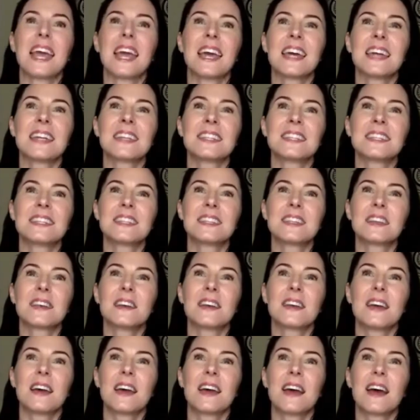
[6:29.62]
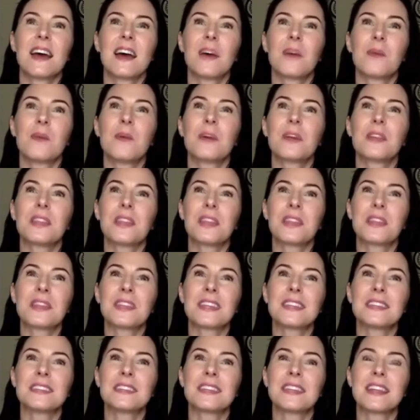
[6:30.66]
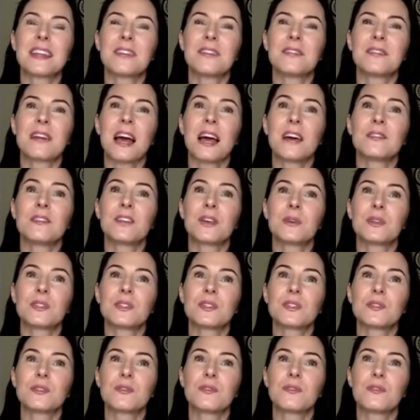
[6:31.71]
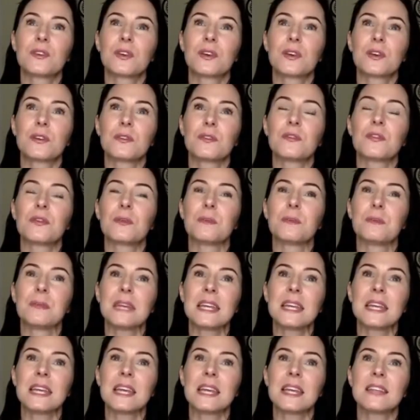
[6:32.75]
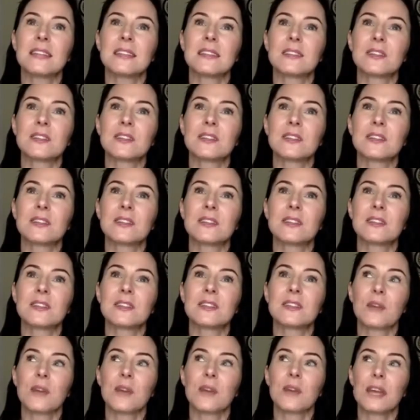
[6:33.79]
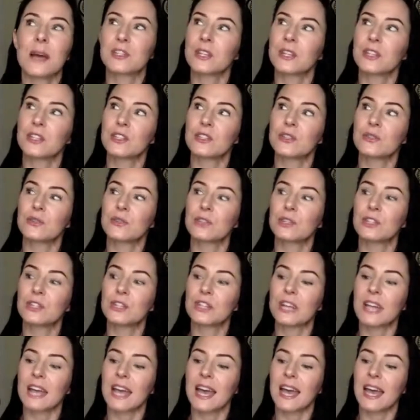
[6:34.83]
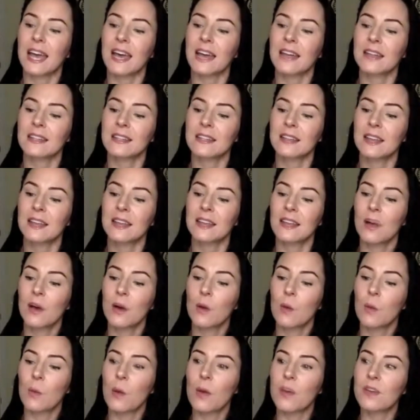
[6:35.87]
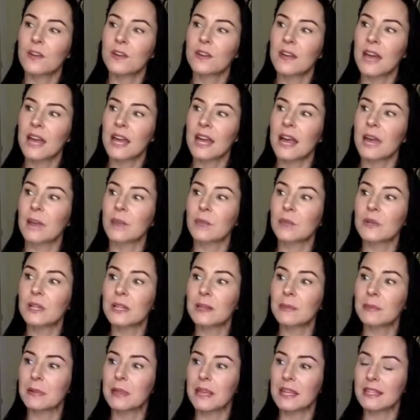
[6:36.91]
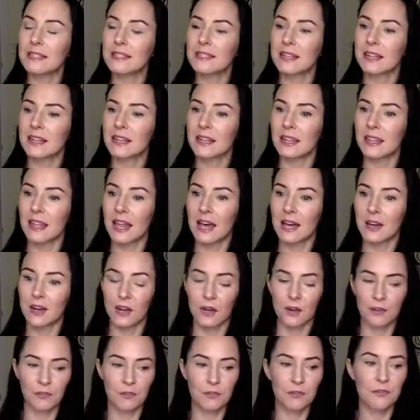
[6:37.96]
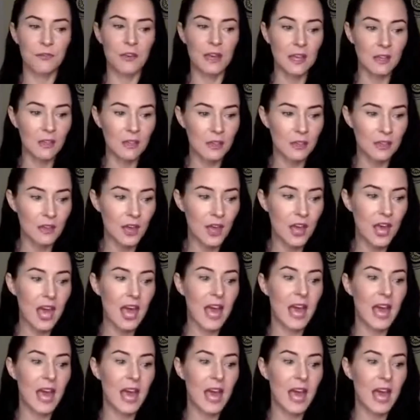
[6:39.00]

and one of the things that I've noticed for me is it's a great opportunity to look at whether or not I'm really placing a lot of faith